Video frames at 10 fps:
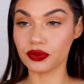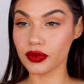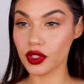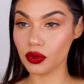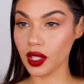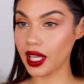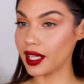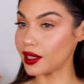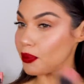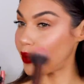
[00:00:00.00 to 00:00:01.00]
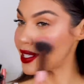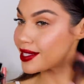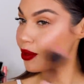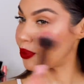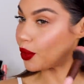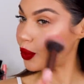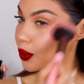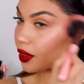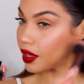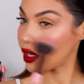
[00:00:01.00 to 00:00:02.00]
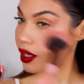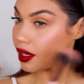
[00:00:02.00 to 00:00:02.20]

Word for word: So we're getting the best of both.